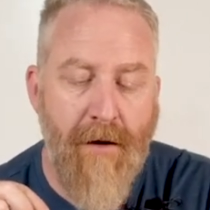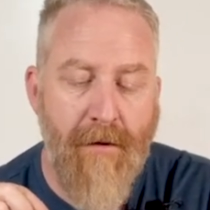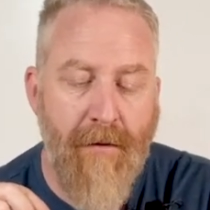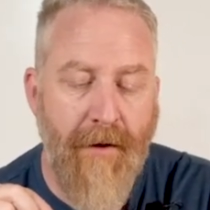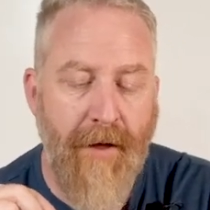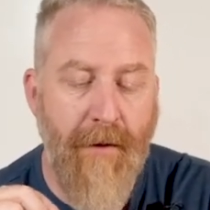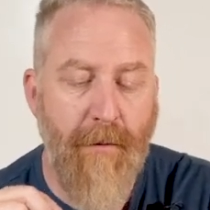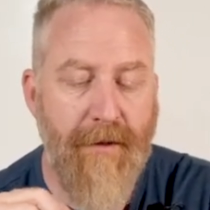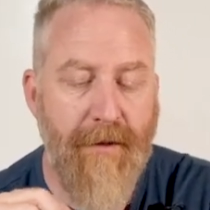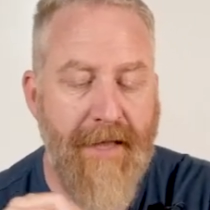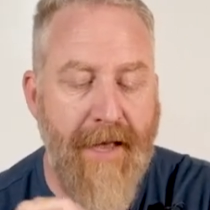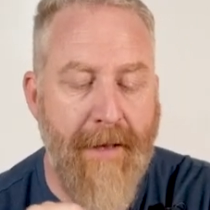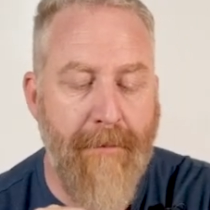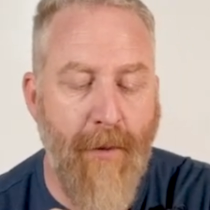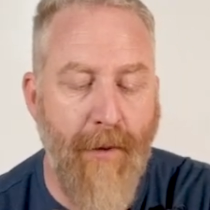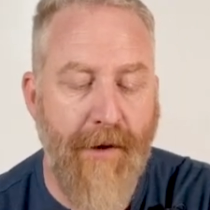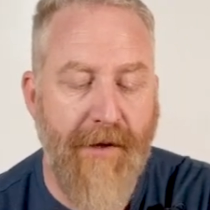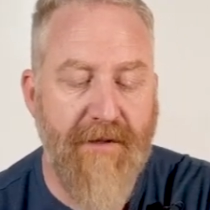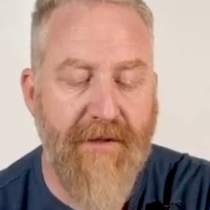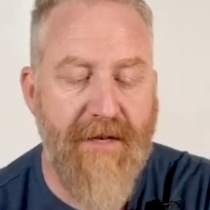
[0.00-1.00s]
Really what that
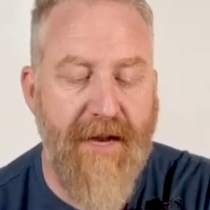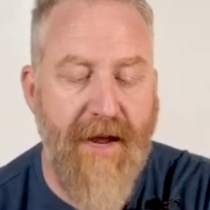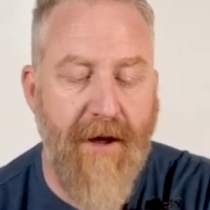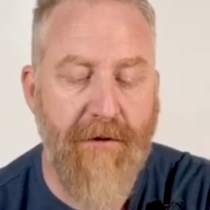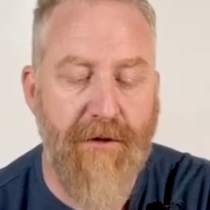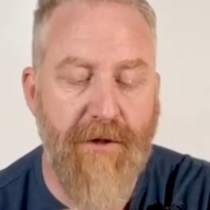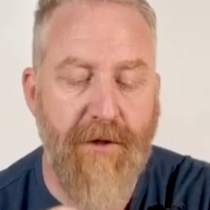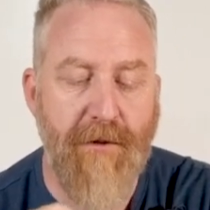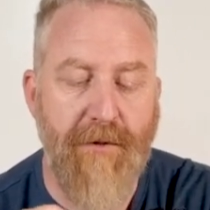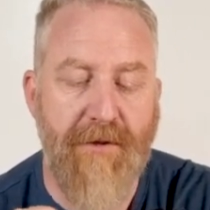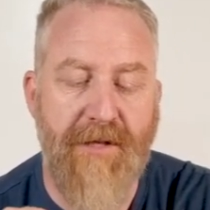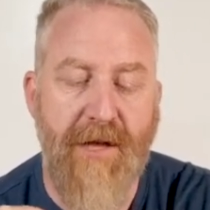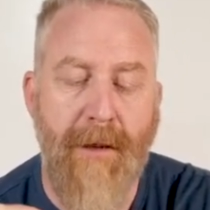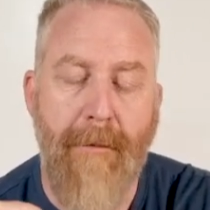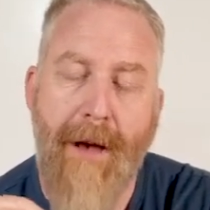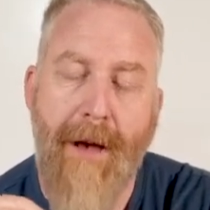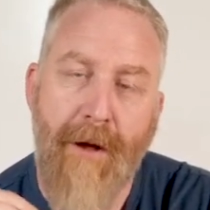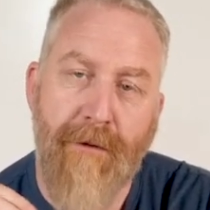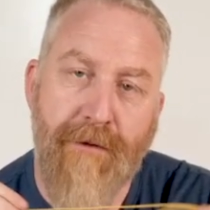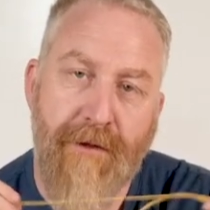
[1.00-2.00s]
boils down to is the
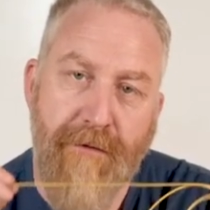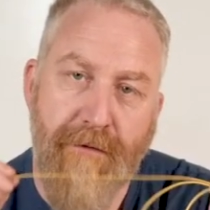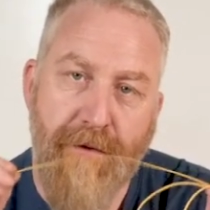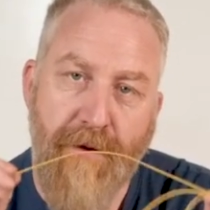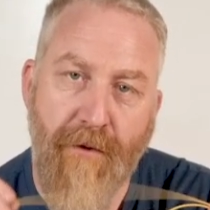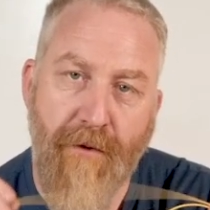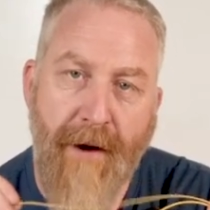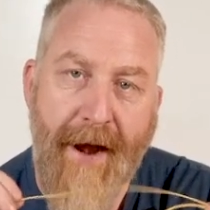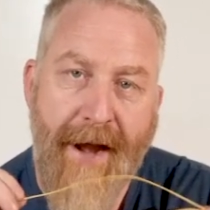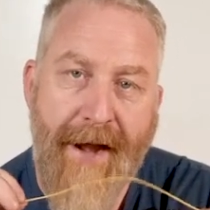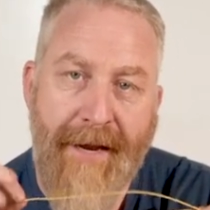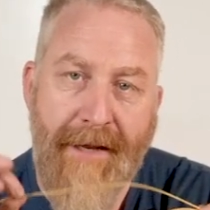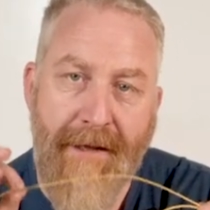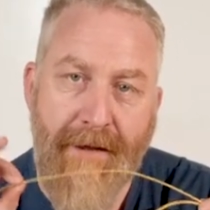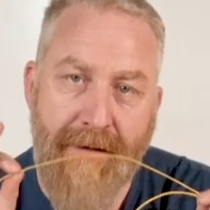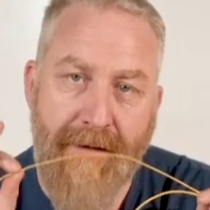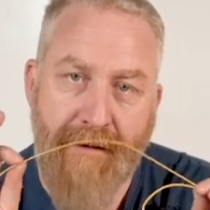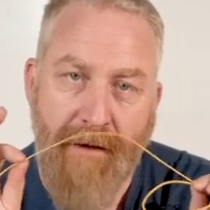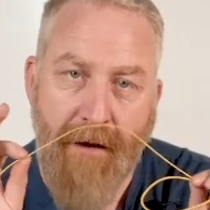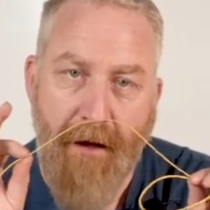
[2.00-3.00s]
amount of
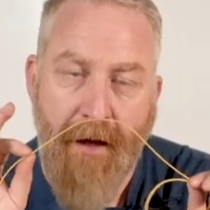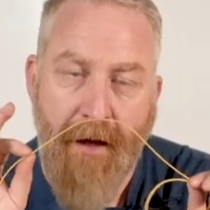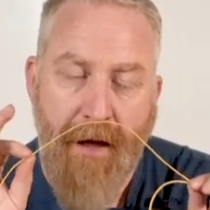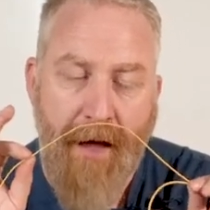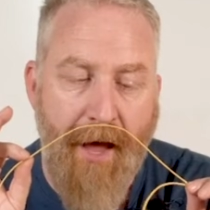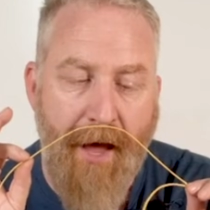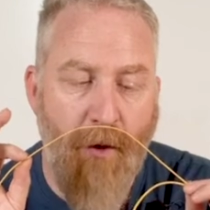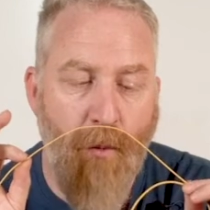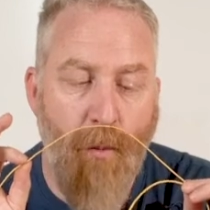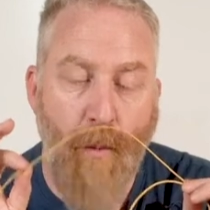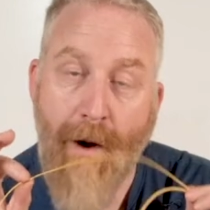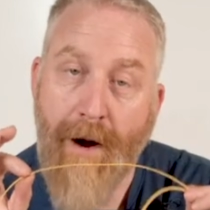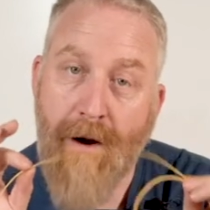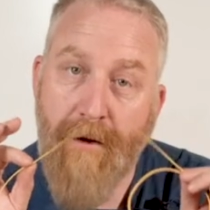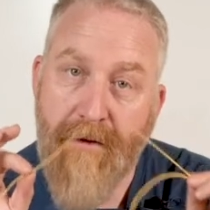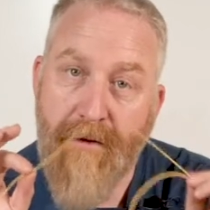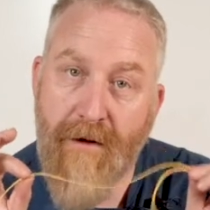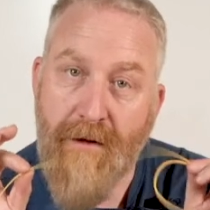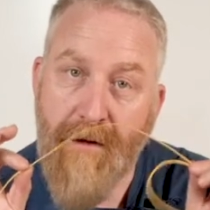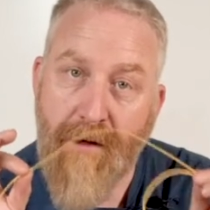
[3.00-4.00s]
grains and
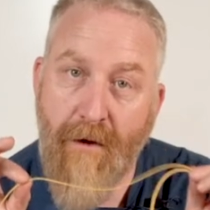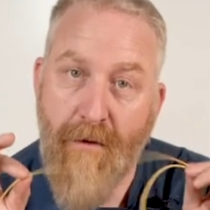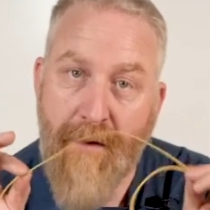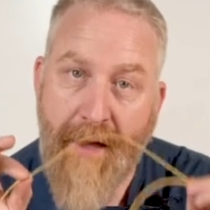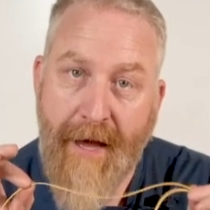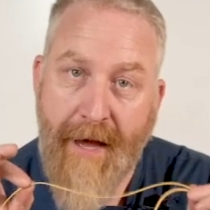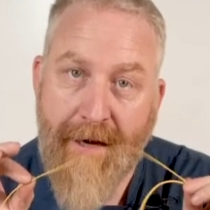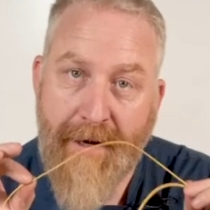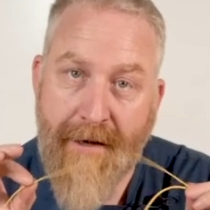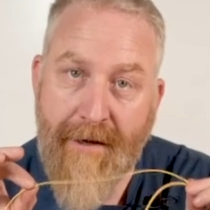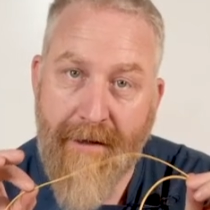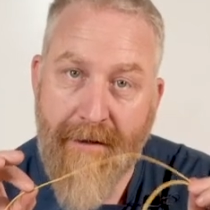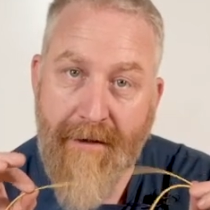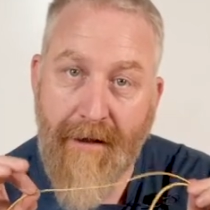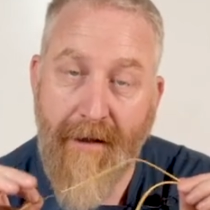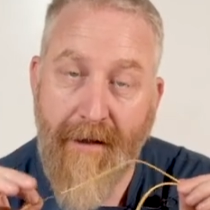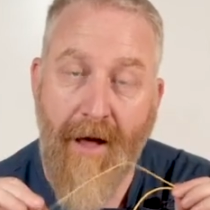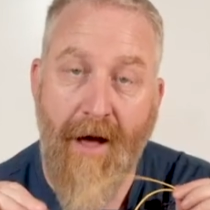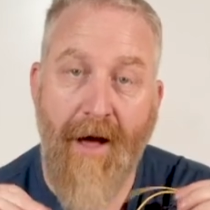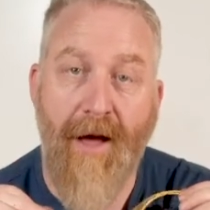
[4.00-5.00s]
where they're located in the
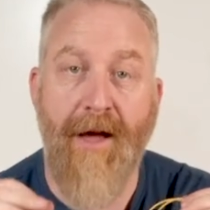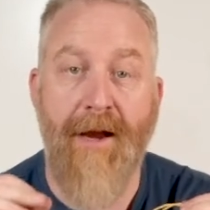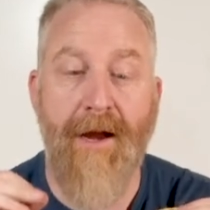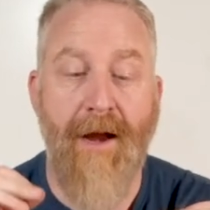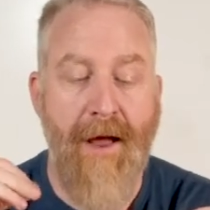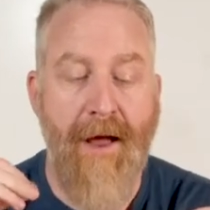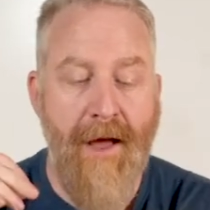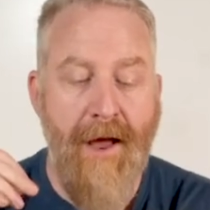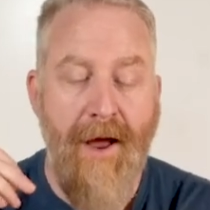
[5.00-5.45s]
line.